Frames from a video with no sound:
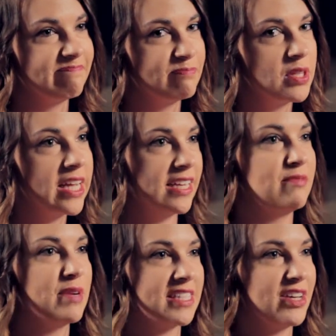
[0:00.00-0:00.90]

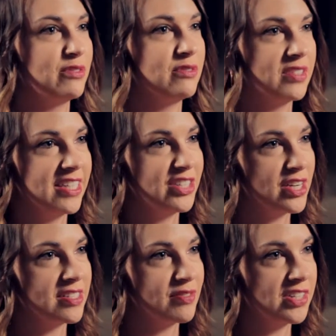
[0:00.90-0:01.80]
planted myself in
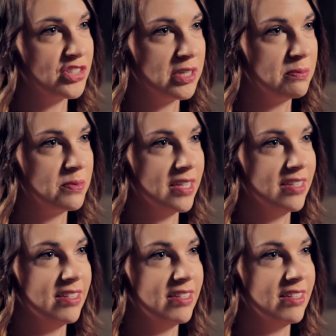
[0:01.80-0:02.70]
Grace Fellowship
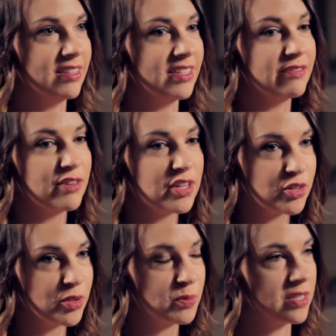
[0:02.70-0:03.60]
in the different
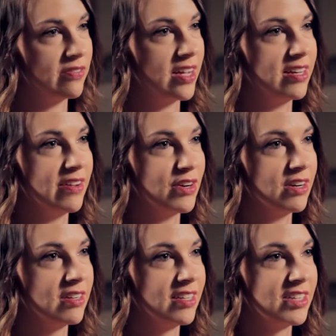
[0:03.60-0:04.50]
groups, if I'd
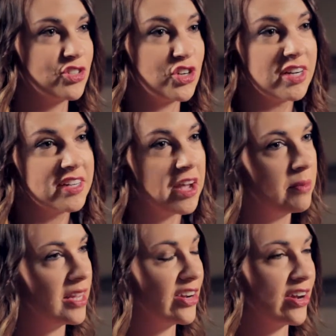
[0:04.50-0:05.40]
never started
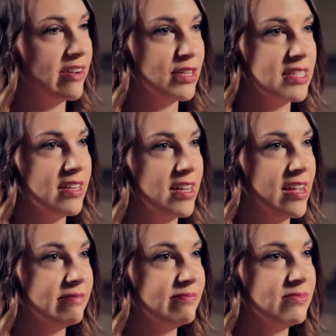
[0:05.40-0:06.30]
coming here every
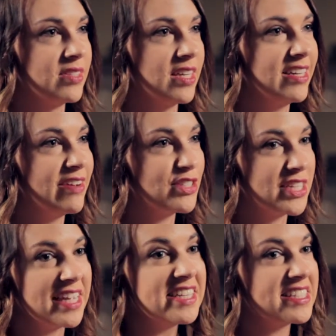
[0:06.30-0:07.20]
Sunday, never
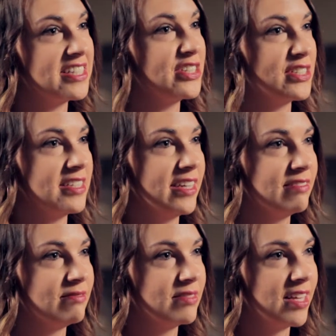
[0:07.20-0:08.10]
taken it seriously,
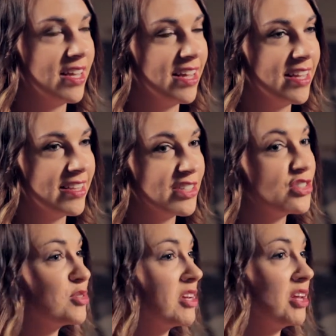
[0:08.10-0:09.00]

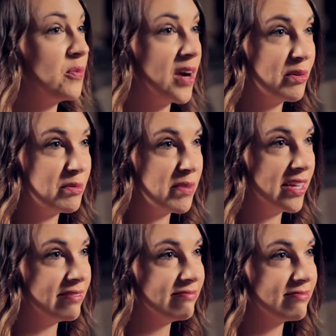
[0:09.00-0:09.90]
there's no telling where I would
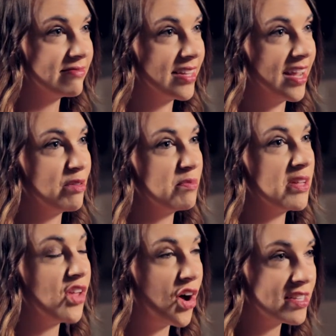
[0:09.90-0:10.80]
be. I would be
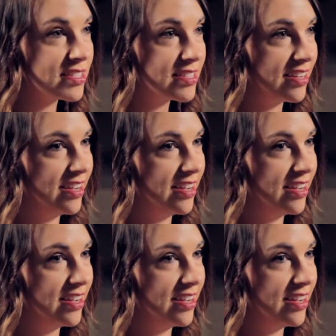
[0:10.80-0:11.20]
lost.